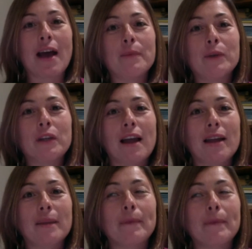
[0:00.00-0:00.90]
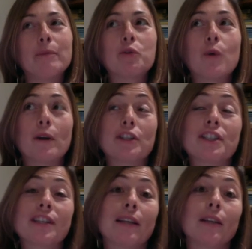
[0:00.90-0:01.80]
would like people to
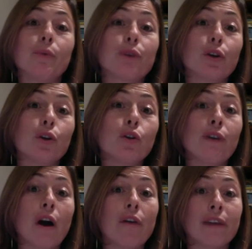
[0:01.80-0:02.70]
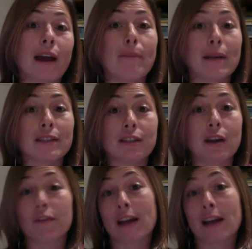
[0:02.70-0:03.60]
understand the role of gut
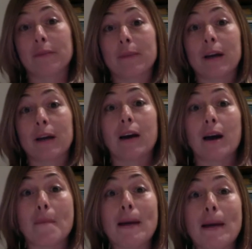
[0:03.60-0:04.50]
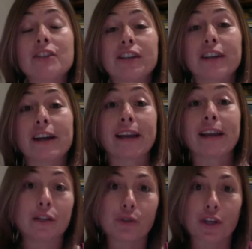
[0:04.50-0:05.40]
bacteria in
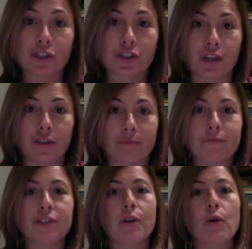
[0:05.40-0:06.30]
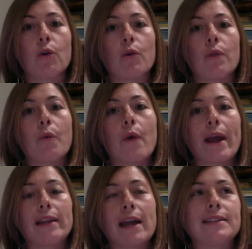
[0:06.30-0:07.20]
nutrition. So the way
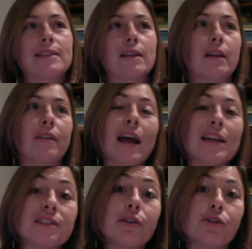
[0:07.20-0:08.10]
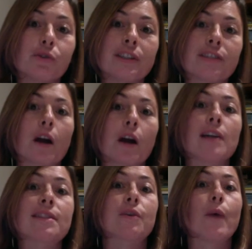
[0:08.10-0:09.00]
they synthesize nutrients for
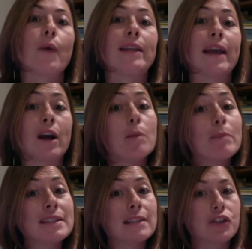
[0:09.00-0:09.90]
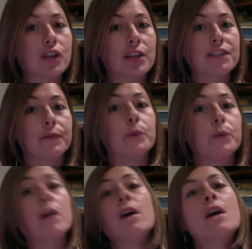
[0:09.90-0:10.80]
us, the way they help us digest
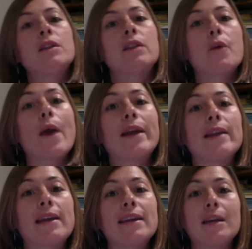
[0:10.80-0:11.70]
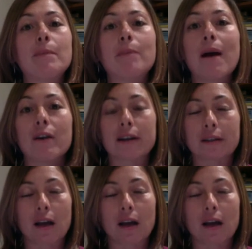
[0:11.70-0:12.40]
food, the way they keep our